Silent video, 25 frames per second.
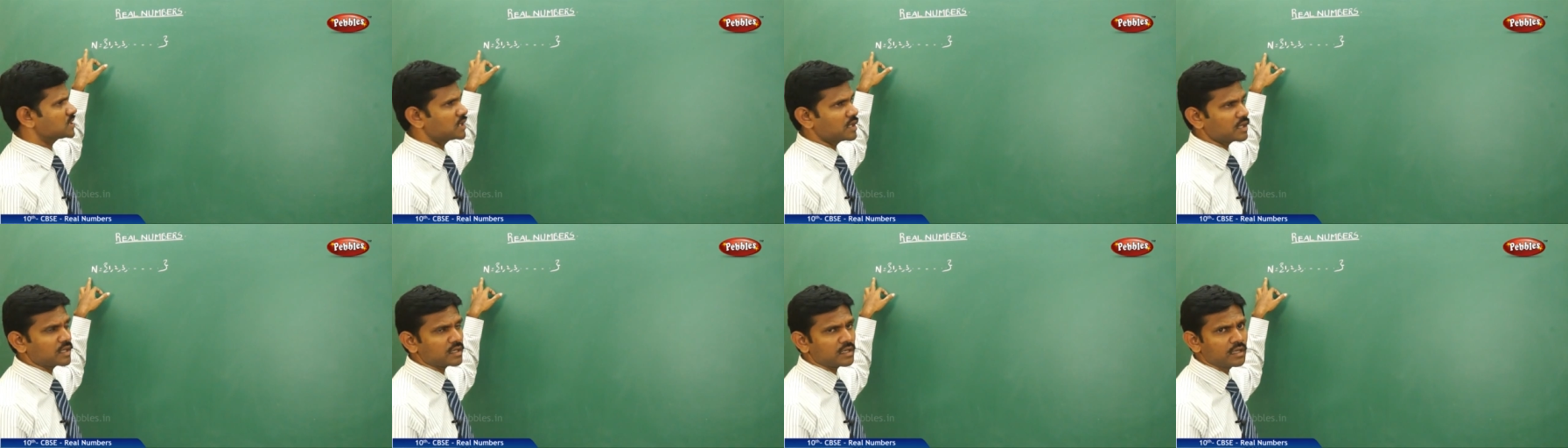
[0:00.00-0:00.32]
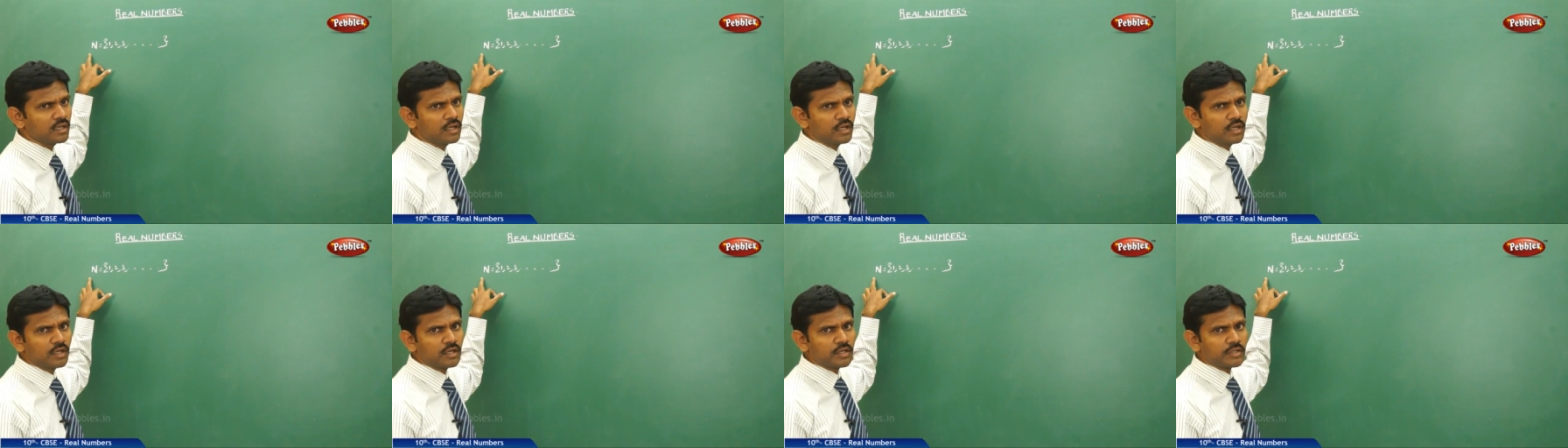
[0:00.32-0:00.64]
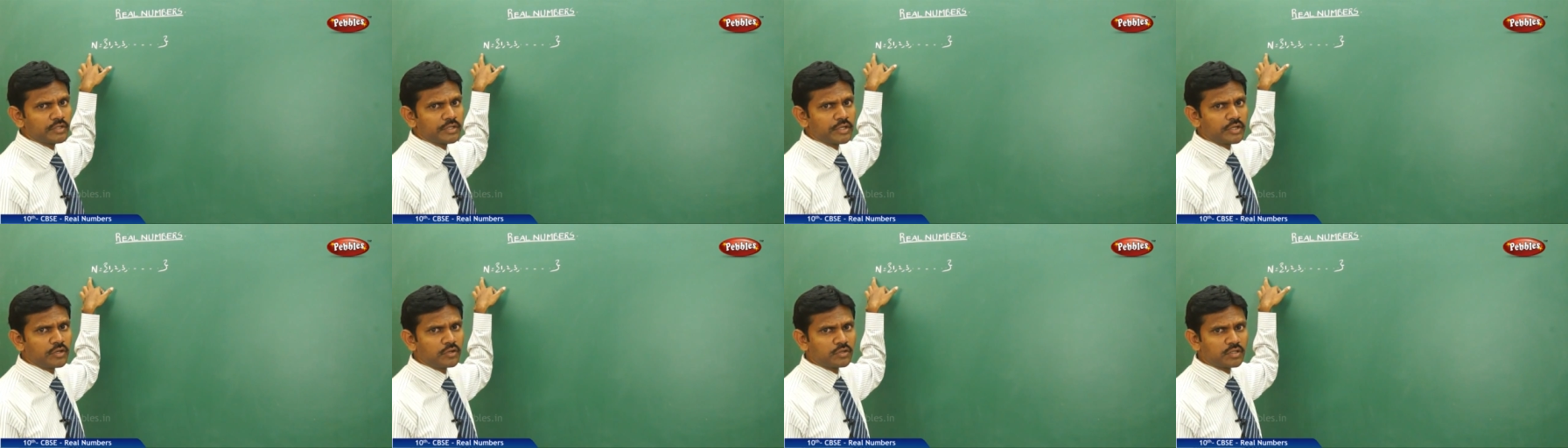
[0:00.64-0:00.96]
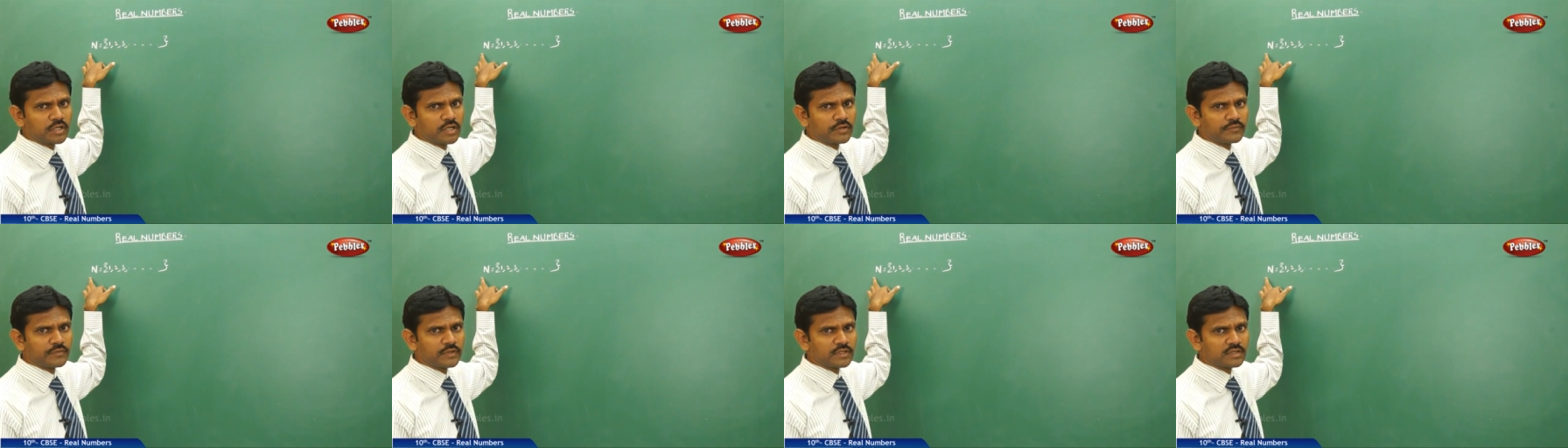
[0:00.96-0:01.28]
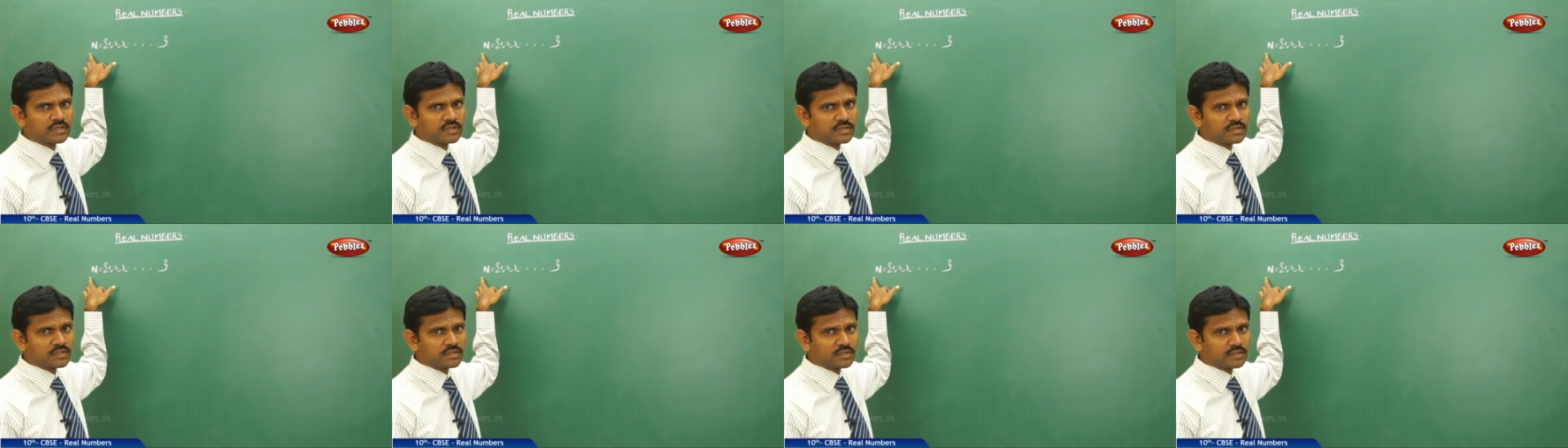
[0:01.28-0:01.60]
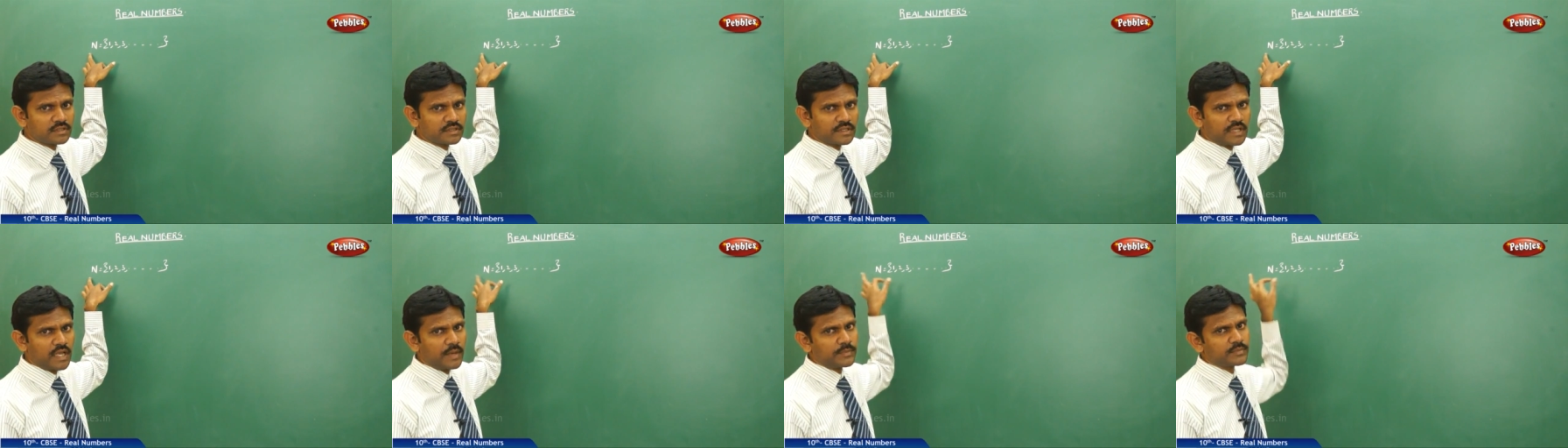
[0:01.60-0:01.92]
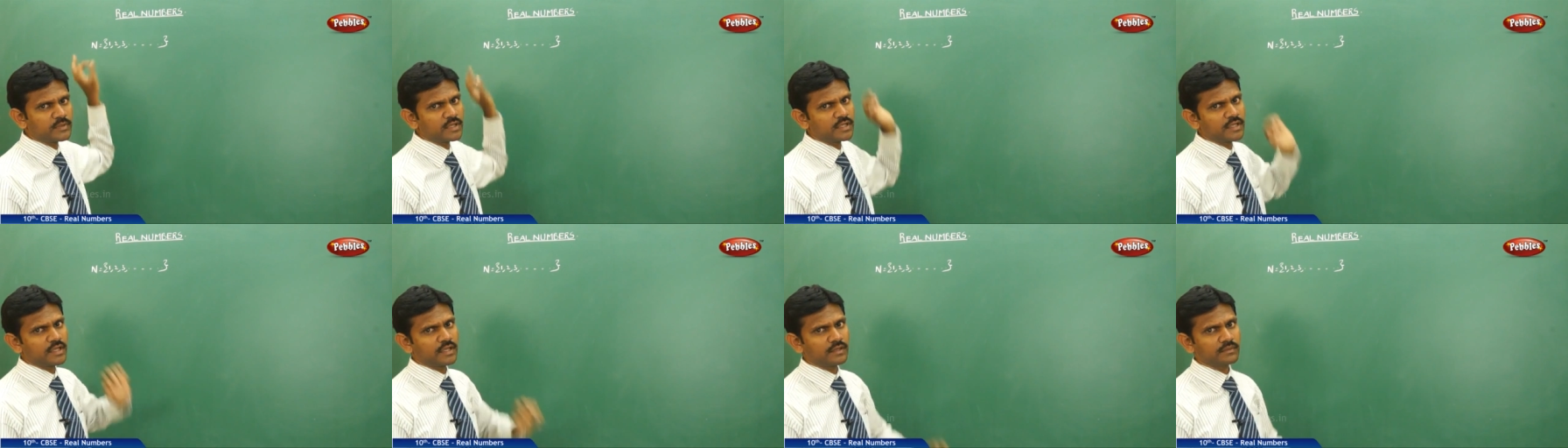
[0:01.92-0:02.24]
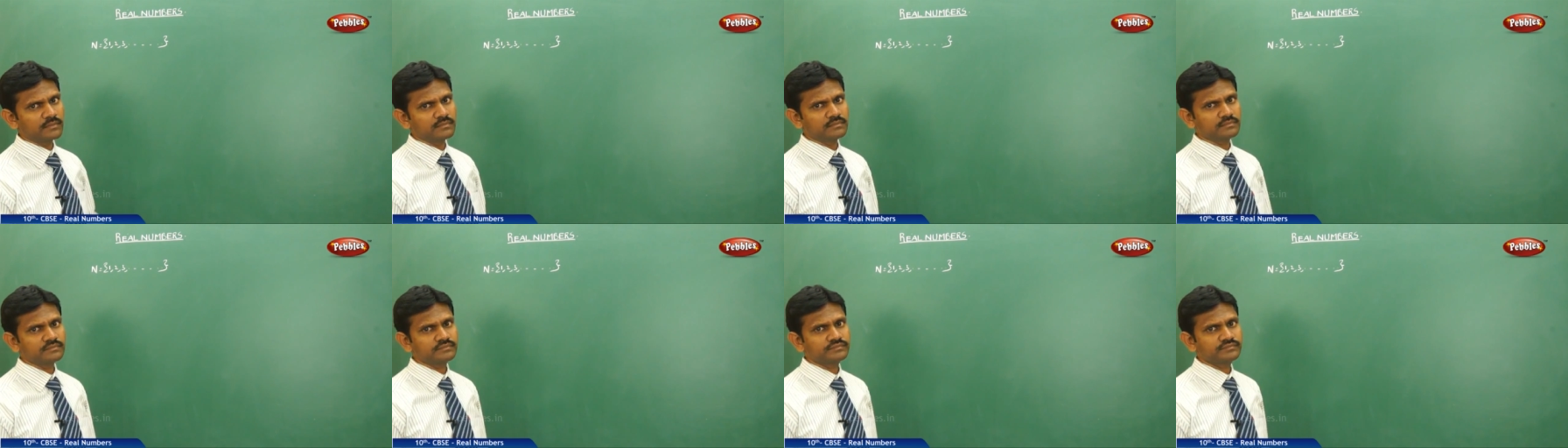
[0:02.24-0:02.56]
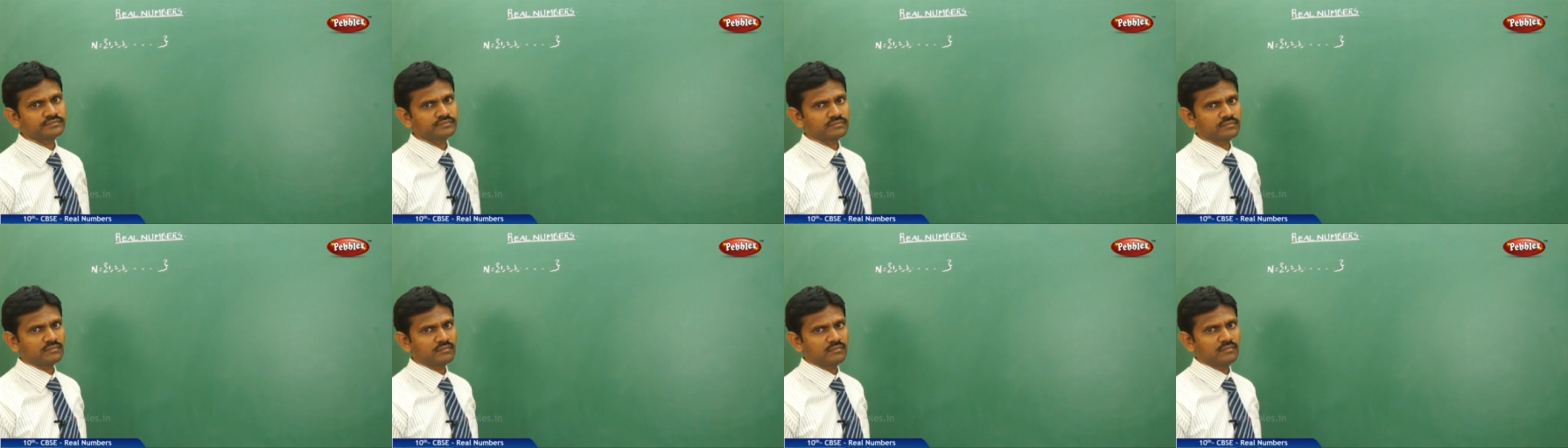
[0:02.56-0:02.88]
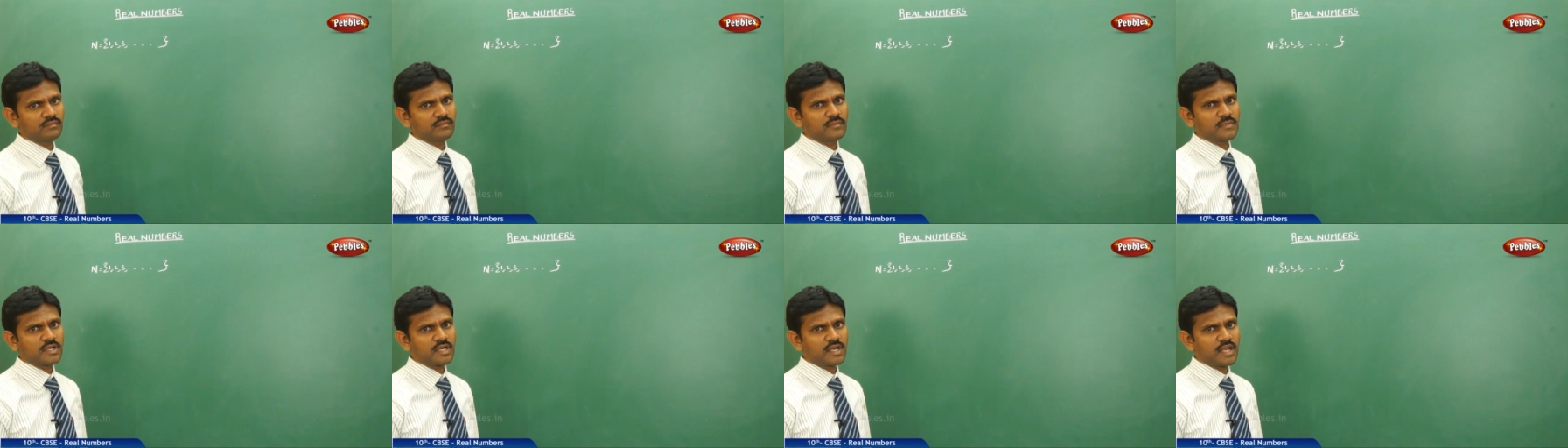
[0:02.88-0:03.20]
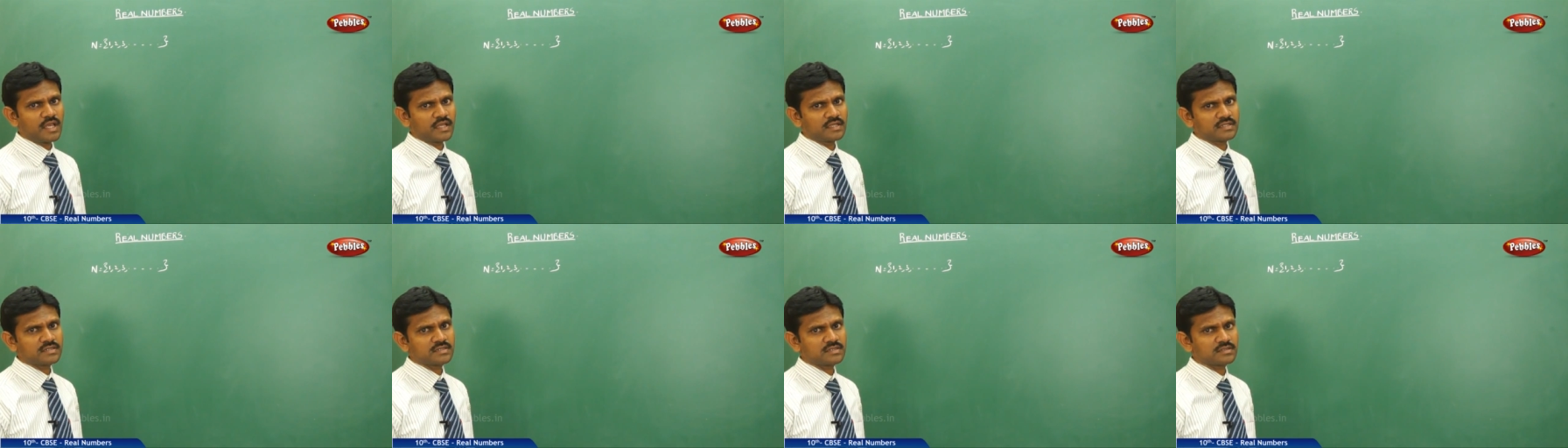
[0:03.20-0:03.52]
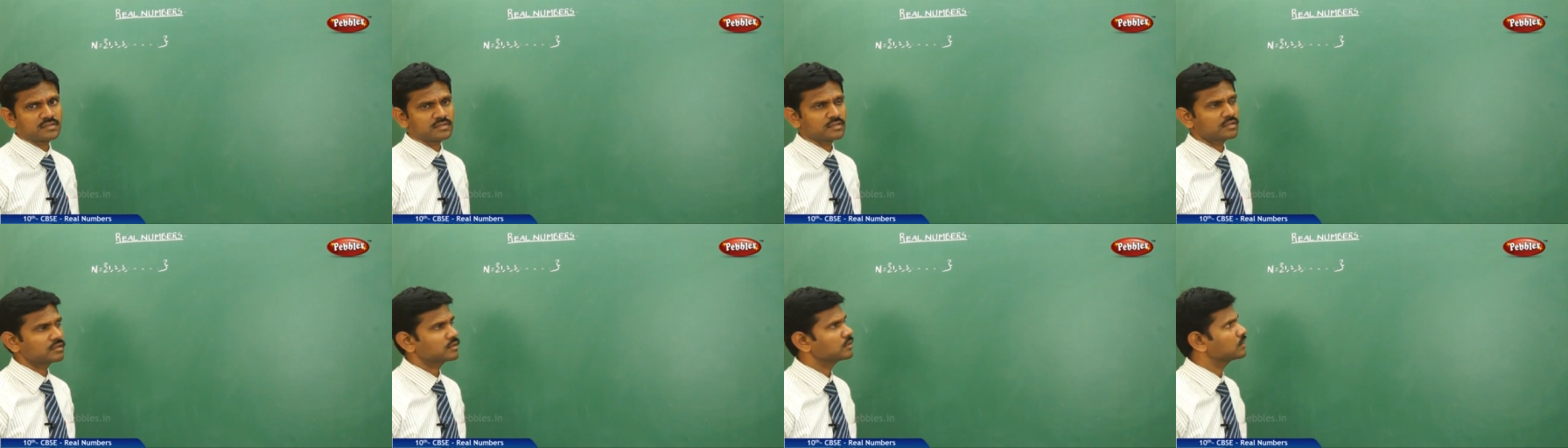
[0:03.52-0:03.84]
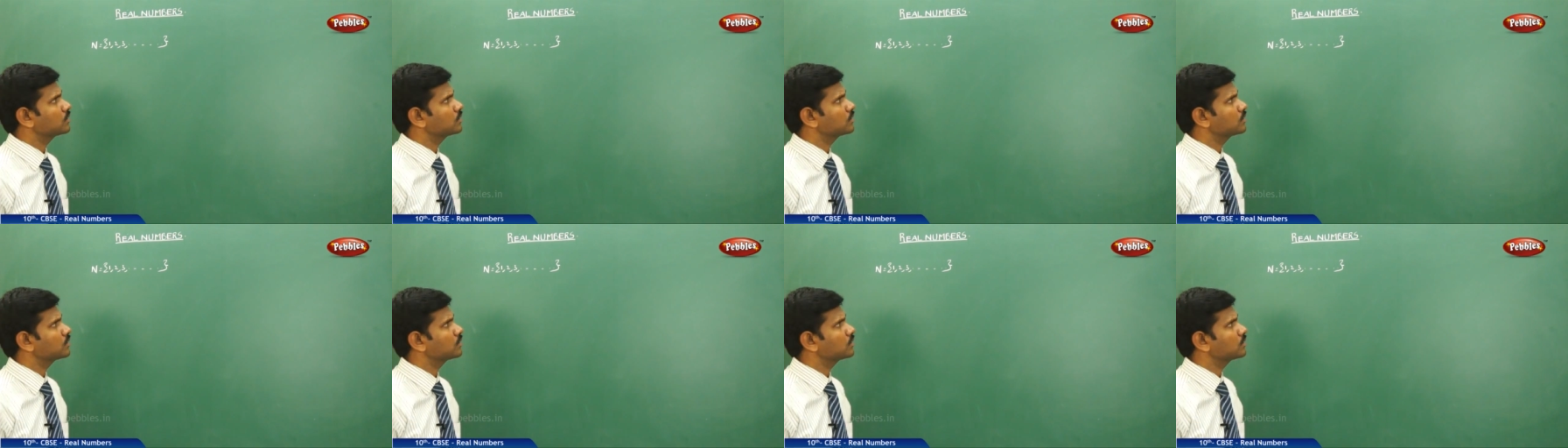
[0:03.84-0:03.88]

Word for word: are denoted with capital N. Next,